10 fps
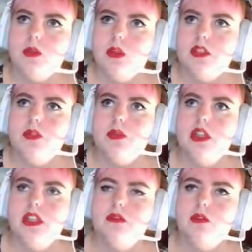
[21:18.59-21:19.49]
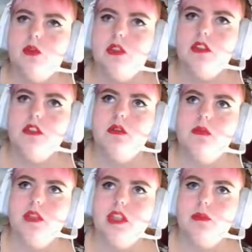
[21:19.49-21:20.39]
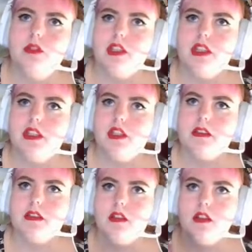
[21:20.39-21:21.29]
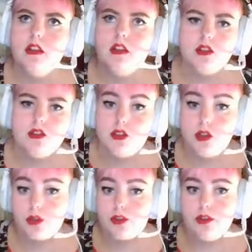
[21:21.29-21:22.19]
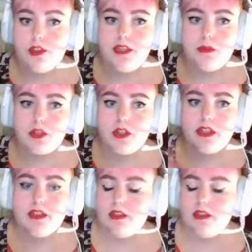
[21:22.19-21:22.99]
We do have one paper that is social democrat,